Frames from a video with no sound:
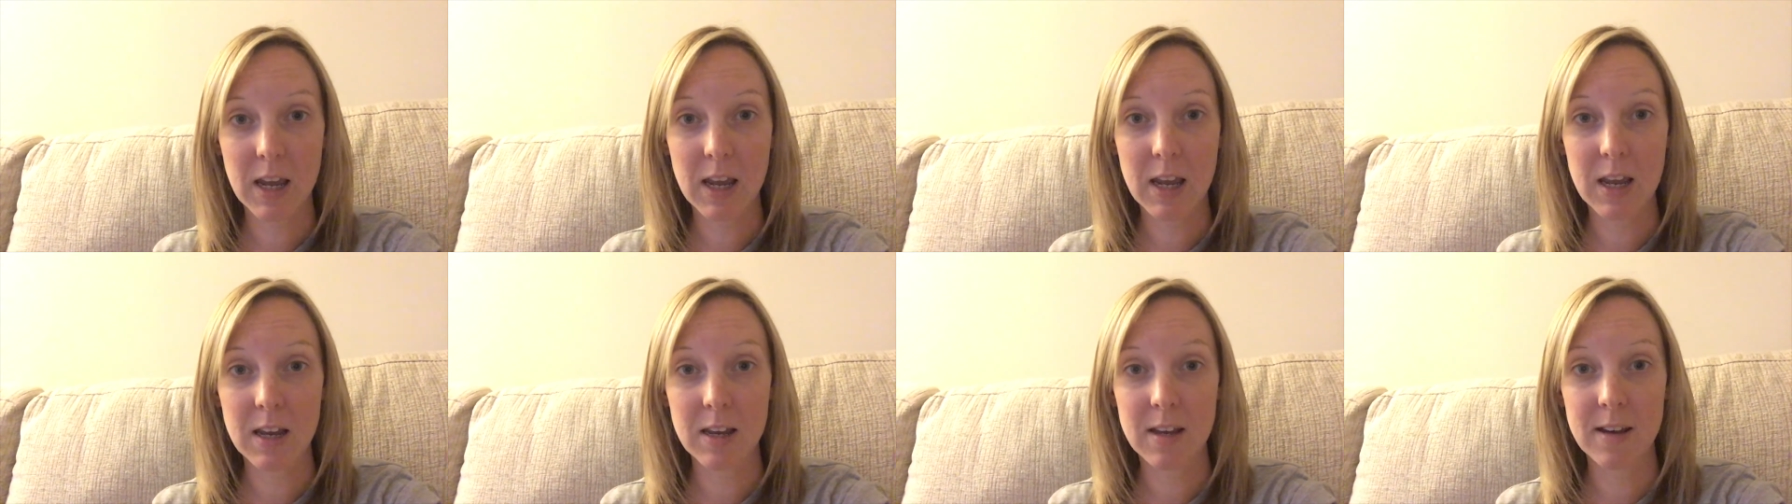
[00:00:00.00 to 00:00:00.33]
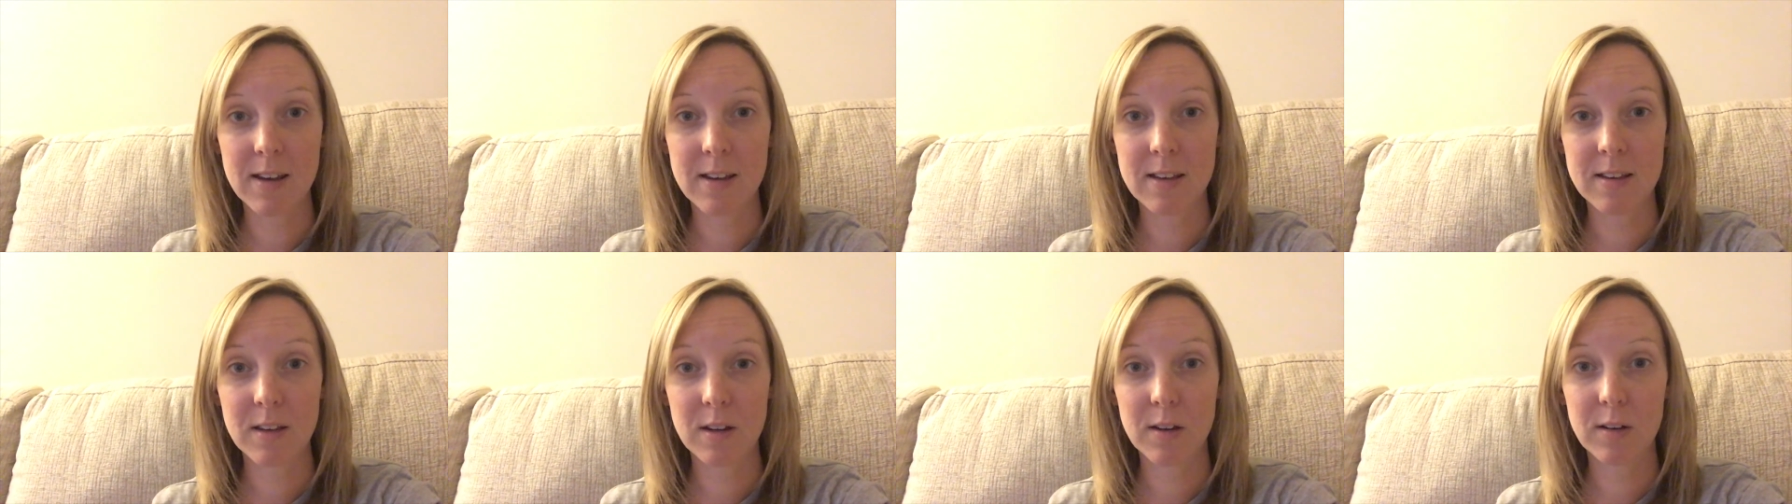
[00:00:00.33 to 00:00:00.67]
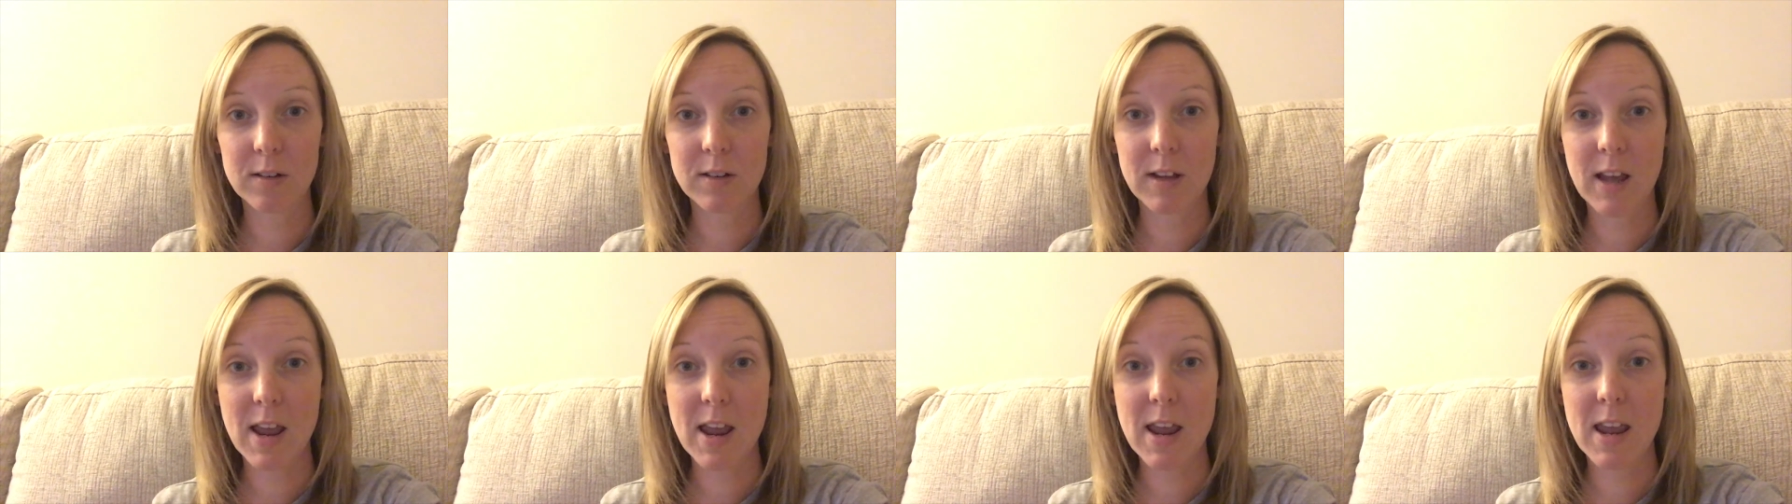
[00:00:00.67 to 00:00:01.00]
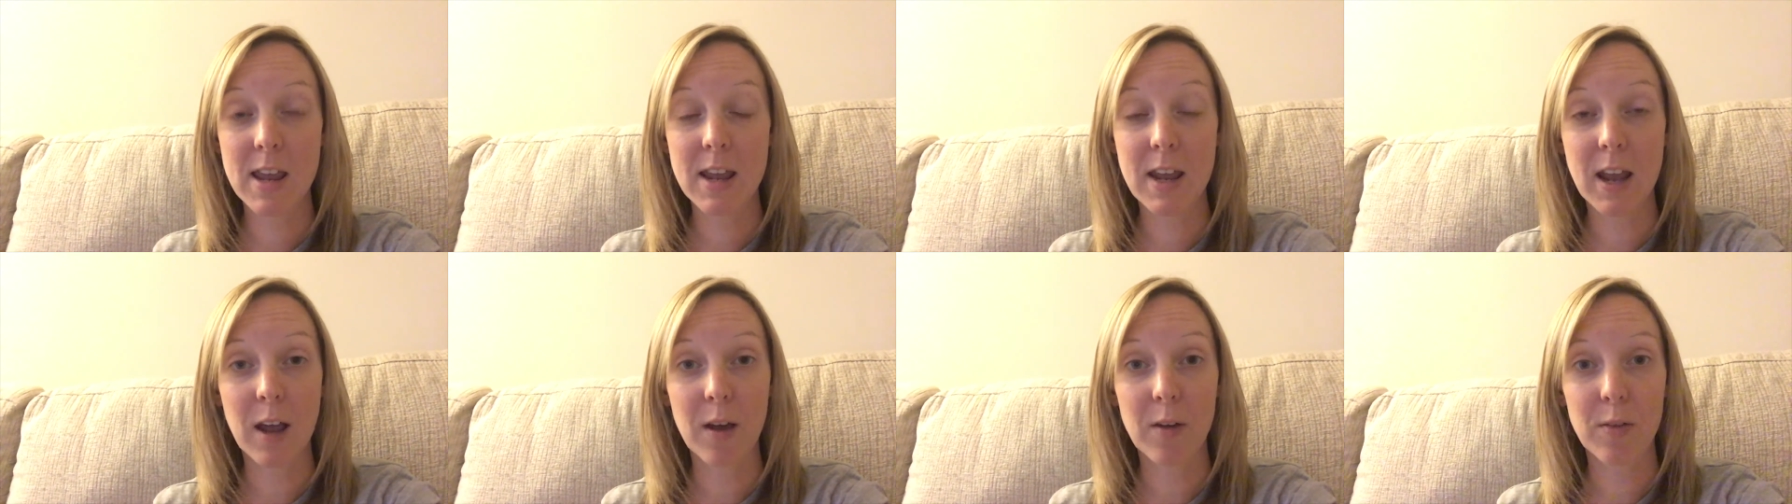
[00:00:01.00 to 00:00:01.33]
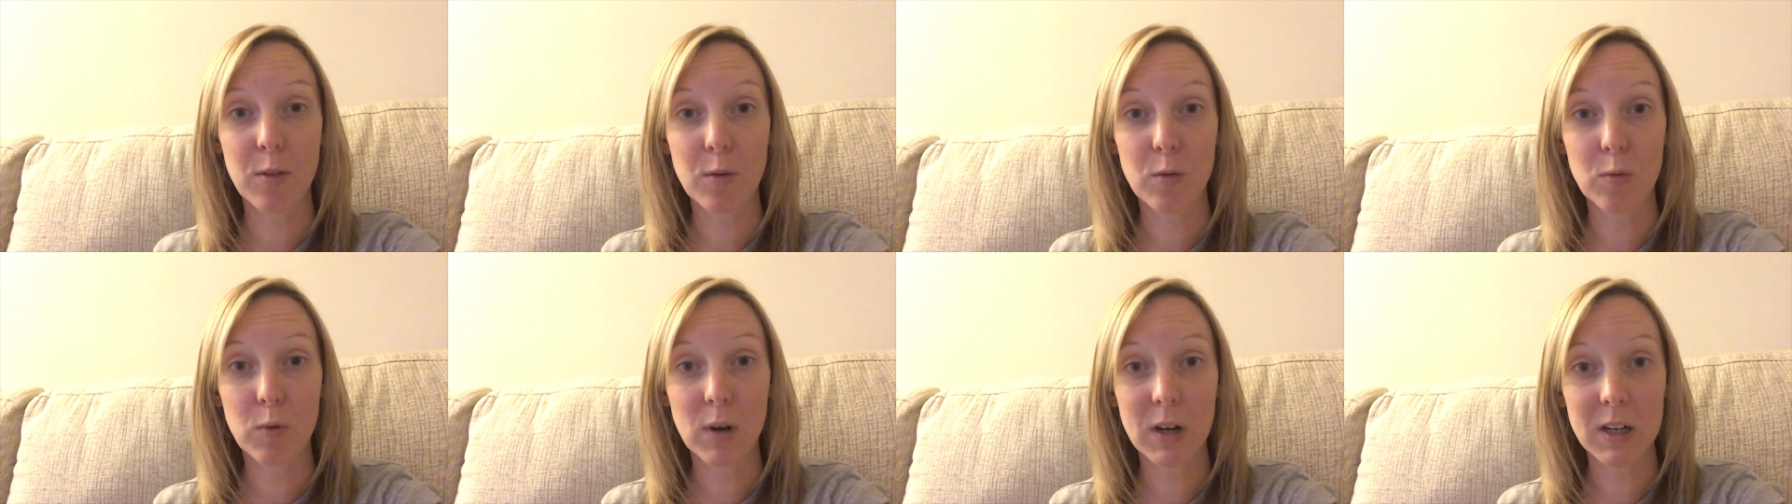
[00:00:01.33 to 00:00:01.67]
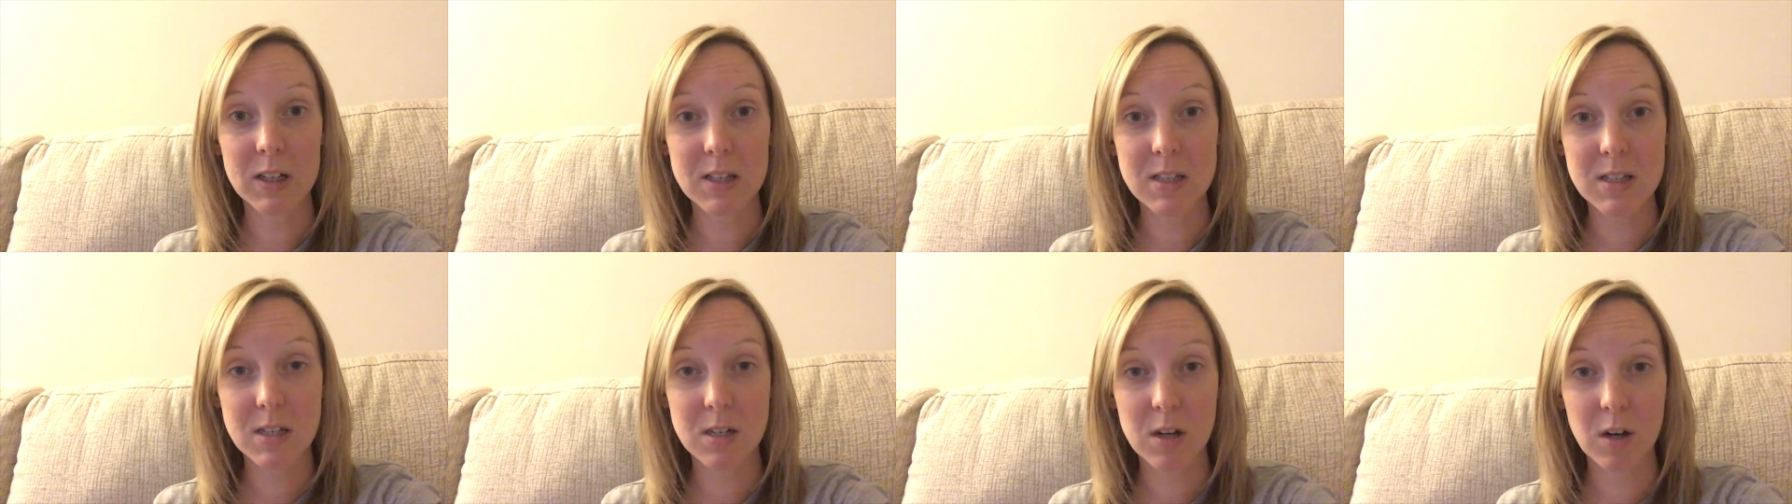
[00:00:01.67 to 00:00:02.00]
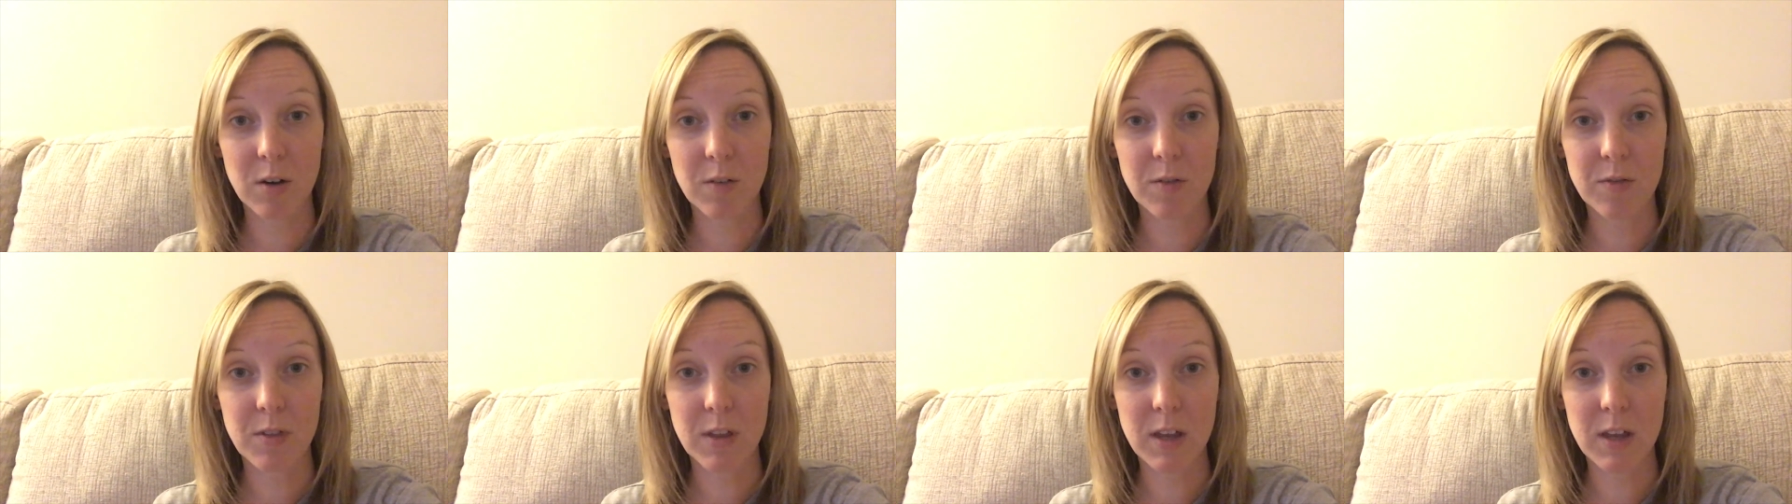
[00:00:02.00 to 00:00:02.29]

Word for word: He's taking out the rest of